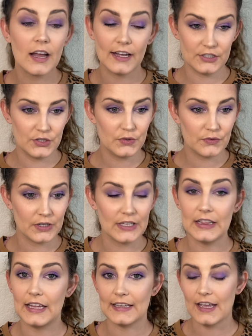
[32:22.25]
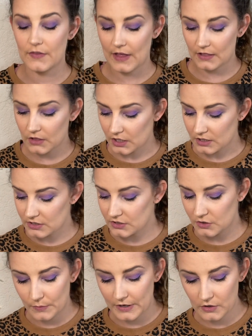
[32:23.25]
I do really like how that looks.
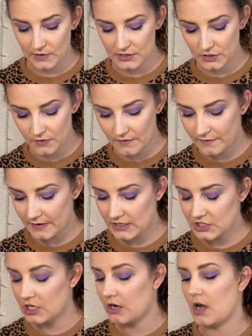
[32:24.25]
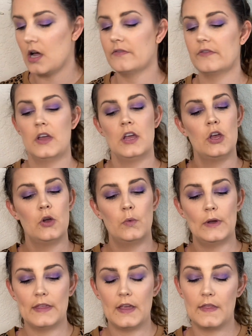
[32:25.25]
So we're going to finish it off
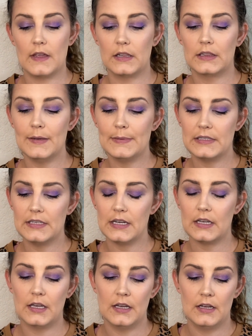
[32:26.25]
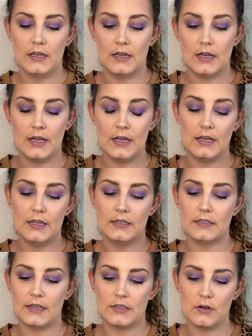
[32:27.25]
with the lipstick. And
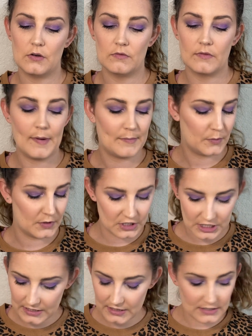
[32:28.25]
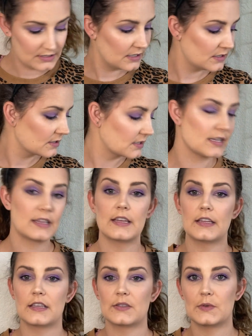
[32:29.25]
I don't remember what shade this is because I
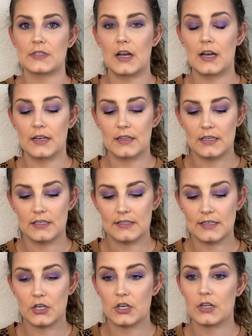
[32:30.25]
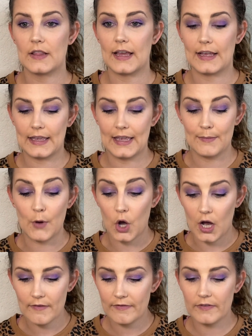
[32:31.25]
think this was on the sticker that came off.